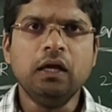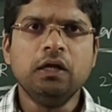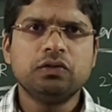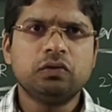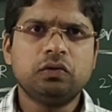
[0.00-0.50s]

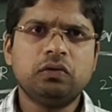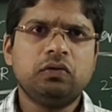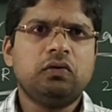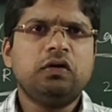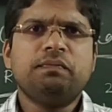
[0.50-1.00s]
So
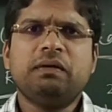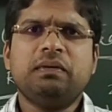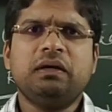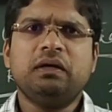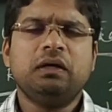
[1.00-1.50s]
load may
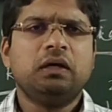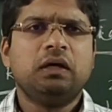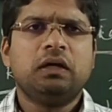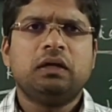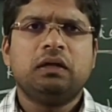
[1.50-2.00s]

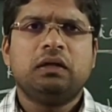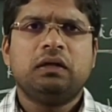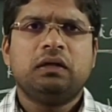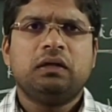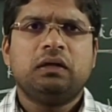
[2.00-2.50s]
be
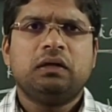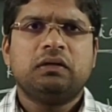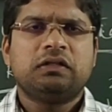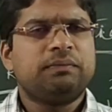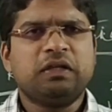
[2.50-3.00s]

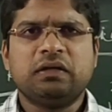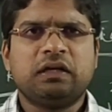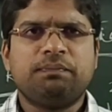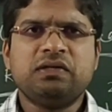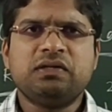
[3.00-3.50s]
something,
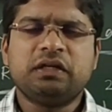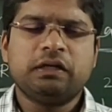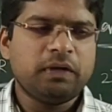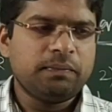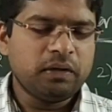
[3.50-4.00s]
that means
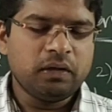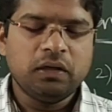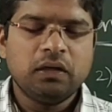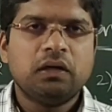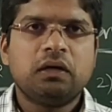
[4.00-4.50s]
it may
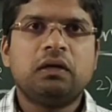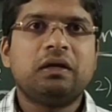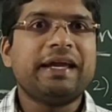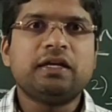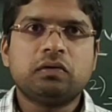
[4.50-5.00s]
be a
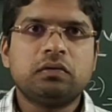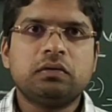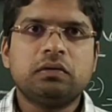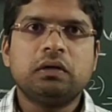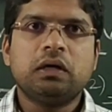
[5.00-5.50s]
light
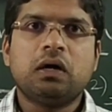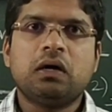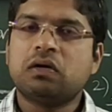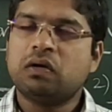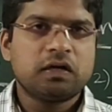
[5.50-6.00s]
load
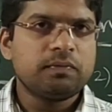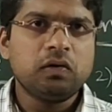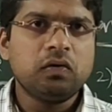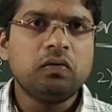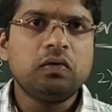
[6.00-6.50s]
or
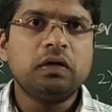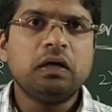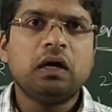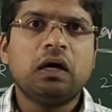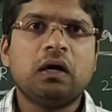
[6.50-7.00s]
normal
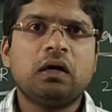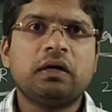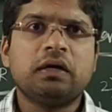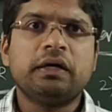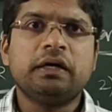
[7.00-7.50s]
load
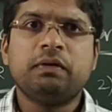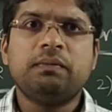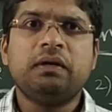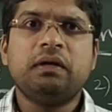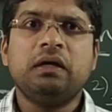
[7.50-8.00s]
or it may
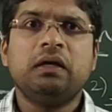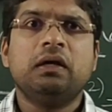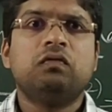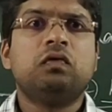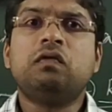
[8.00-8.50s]
be
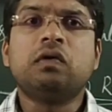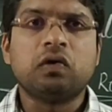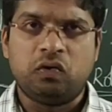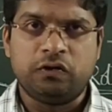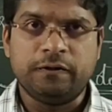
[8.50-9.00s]

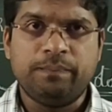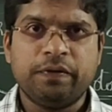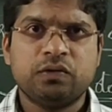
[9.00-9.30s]
overload.